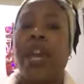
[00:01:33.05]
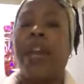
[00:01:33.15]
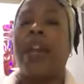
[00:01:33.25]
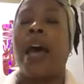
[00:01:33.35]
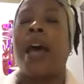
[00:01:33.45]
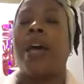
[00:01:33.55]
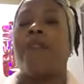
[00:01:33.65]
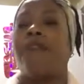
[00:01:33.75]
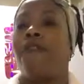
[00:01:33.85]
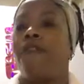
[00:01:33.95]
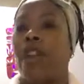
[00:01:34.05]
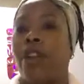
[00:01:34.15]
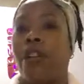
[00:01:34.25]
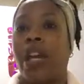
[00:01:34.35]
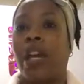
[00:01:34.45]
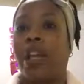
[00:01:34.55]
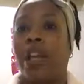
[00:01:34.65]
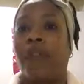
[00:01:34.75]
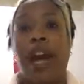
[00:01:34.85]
and I have fell in love.